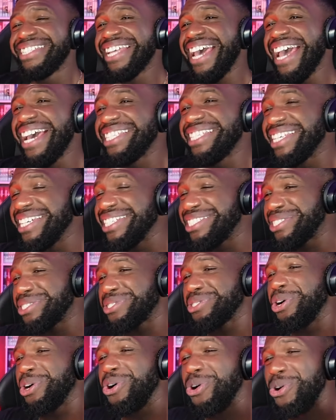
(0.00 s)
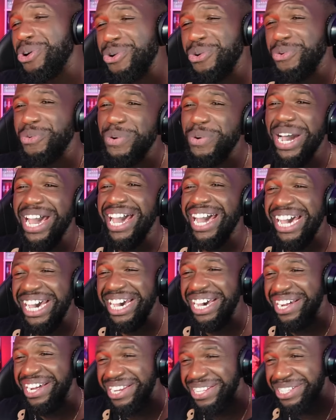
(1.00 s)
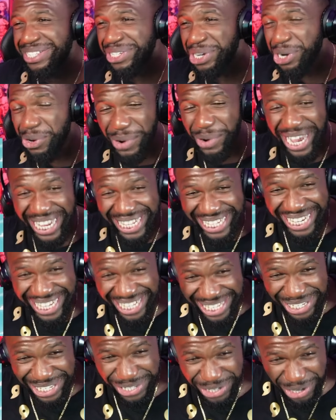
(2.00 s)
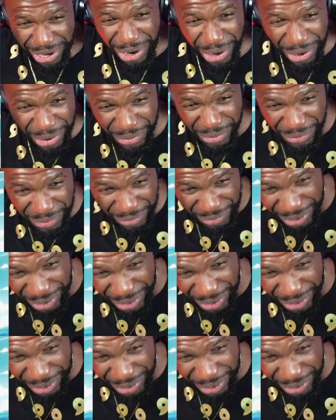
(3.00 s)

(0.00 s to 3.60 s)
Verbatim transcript: They did so well. Toei did so